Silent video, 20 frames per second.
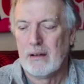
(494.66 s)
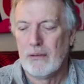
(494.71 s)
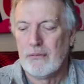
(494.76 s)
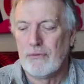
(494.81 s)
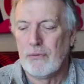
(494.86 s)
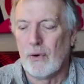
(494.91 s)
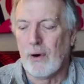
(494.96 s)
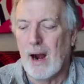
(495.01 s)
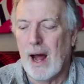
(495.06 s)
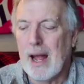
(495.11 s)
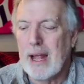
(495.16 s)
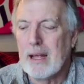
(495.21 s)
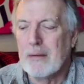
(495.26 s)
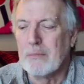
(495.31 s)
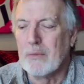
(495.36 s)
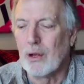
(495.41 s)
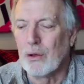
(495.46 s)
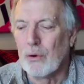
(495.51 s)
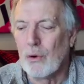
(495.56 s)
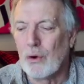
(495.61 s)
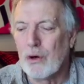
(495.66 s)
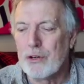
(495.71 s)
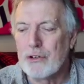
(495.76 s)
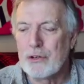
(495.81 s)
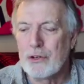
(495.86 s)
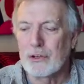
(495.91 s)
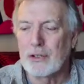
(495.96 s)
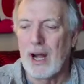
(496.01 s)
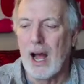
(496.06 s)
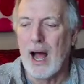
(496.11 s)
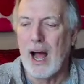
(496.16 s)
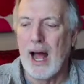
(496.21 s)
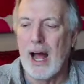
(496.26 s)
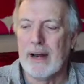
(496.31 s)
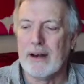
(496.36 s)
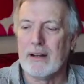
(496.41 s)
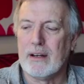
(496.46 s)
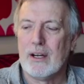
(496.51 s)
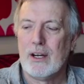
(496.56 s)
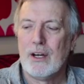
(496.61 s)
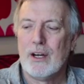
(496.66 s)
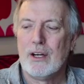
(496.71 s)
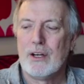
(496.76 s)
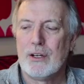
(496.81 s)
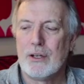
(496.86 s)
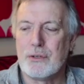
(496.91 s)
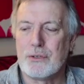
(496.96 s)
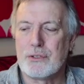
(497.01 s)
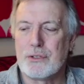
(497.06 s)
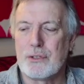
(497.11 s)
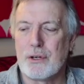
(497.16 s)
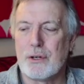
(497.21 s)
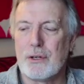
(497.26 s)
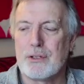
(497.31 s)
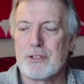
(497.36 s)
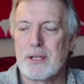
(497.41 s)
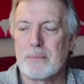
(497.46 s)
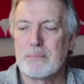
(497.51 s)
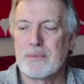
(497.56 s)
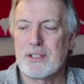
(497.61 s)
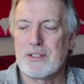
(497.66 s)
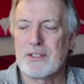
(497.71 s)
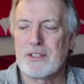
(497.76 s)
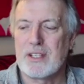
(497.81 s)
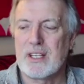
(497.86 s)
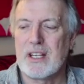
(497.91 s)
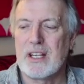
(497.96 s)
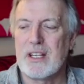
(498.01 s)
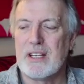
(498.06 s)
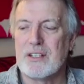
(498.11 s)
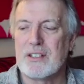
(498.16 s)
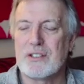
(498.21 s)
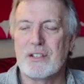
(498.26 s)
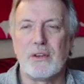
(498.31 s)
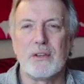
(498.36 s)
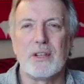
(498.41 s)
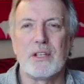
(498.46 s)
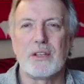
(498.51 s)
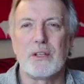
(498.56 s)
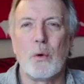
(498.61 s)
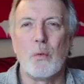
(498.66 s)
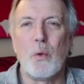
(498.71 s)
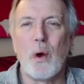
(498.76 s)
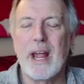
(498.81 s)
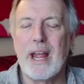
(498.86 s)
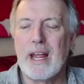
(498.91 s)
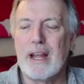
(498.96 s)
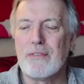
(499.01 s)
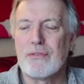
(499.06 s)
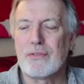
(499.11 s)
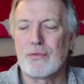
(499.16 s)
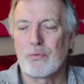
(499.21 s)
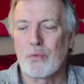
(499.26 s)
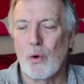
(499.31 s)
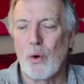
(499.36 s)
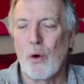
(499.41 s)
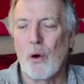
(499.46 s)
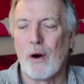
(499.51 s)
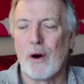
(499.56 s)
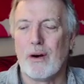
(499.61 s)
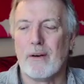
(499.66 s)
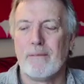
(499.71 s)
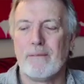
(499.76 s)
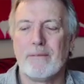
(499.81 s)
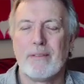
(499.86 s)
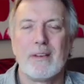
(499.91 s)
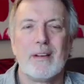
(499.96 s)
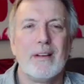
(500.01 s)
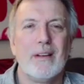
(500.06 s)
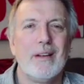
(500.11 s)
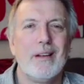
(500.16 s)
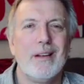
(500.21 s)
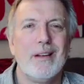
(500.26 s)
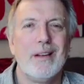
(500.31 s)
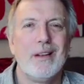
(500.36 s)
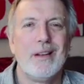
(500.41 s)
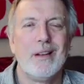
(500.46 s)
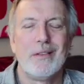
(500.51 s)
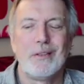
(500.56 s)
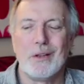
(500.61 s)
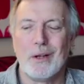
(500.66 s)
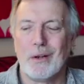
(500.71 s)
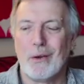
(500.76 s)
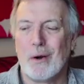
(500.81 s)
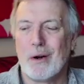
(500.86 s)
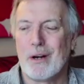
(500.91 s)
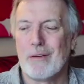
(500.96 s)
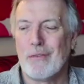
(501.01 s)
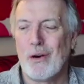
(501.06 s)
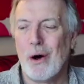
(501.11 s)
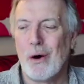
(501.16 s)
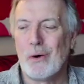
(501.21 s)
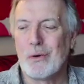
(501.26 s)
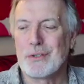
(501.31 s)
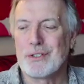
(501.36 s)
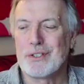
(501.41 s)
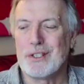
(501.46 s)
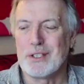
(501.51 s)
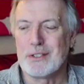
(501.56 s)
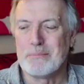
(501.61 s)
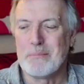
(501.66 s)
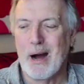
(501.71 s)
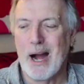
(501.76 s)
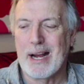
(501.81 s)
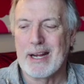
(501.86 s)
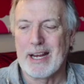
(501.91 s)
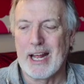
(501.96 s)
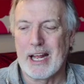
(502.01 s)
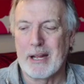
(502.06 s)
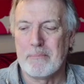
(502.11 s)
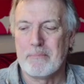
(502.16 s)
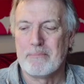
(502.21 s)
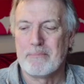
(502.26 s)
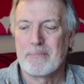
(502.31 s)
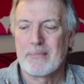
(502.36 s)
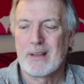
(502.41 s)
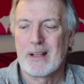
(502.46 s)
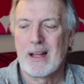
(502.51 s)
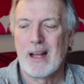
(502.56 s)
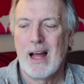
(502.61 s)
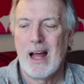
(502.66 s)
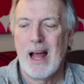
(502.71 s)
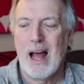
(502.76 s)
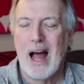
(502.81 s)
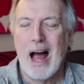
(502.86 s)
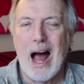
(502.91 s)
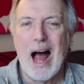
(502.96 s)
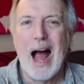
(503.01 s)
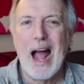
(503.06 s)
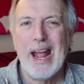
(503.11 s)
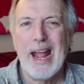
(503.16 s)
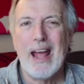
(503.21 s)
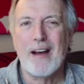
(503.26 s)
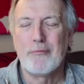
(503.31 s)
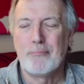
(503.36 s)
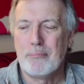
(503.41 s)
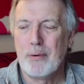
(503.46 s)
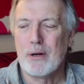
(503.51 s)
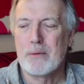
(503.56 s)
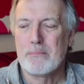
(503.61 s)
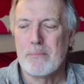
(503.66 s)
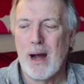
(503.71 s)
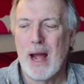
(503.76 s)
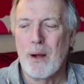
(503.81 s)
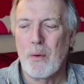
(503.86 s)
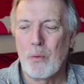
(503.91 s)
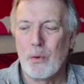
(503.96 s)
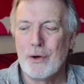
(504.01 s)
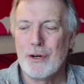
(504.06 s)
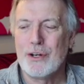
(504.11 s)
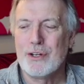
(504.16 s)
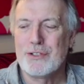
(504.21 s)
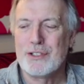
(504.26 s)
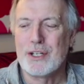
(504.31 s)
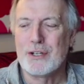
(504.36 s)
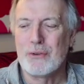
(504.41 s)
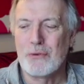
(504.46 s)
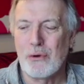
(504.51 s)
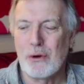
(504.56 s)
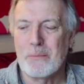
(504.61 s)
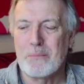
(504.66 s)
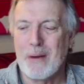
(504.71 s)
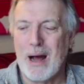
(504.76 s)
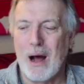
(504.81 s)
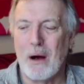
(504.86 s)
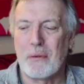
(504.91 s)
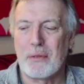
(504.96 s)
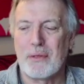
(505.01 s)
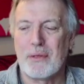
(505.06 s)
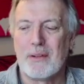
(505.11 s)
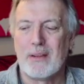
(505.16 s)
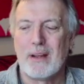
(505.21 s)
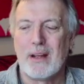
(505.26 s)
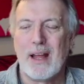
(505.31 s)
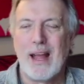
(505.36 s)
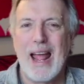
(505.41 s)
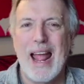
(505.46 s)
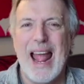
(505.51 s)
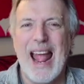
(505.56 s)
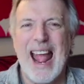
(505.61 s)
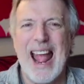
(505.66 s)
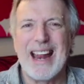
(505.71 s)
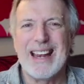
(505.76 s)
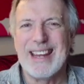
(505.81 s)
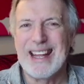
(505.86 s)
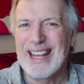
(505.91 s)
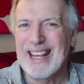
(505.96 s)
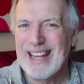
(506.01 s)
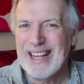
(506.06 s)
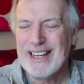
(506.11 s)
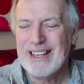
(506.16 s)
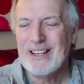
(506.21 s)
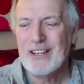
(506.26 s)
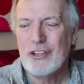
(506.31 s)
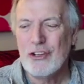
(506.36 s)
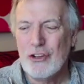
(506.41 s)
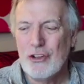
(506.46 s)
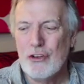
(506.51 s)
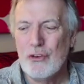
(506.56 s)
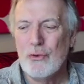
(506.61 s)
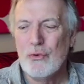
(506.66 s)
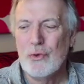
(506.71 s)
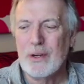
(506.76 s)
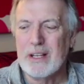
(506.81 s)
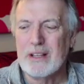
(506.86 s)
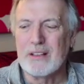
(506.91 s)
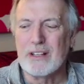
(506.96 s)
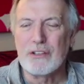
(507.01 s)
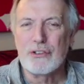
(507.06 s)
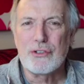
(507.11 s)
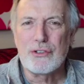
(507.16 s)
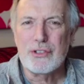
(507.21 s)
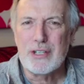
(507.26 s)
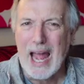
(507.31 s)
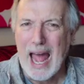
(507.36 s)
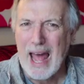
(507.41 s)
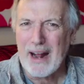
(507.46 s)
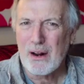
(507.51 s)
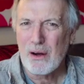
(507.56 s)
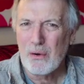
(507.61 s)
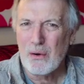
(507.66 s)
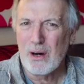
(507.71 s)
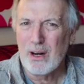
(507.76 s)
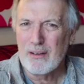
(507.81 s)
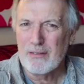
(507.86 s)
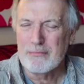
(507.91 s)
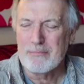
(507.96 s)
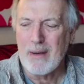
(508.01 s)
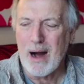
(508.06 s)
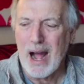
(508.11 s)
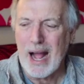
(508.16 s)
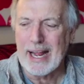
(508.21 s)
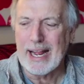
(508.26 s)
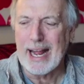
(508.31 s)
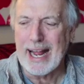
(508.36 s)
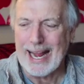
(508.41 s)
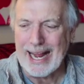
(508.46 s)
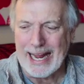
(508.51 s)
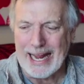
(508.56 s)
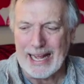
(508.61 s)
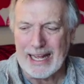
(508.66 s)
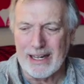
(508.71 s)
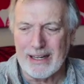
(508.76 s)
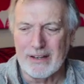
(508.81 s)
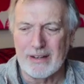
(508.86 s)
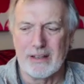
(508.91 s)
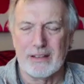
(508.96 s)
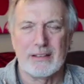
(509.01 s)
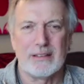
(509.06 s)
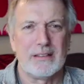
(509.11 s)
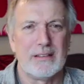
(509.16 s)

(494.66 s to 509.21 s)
For I am the Lord your God, who stirs up the seas so that the waves roar. The Lord of hosts is my name. I have put my words in your mouth and hidden you in the shadow of my hand.